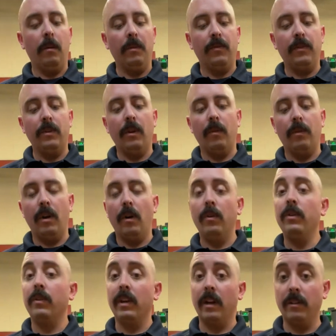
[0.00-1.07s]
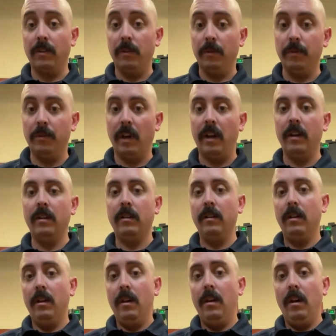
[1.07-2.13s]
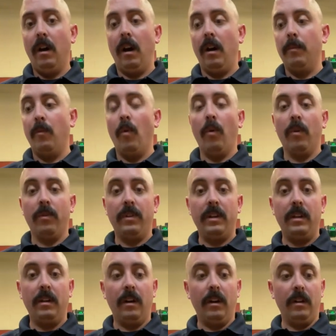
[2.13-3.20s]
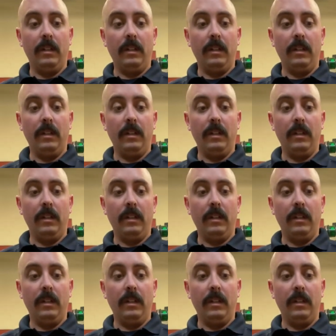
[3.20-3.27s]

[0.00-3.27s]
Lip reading: If you don't know, you can ask your lieutenant or the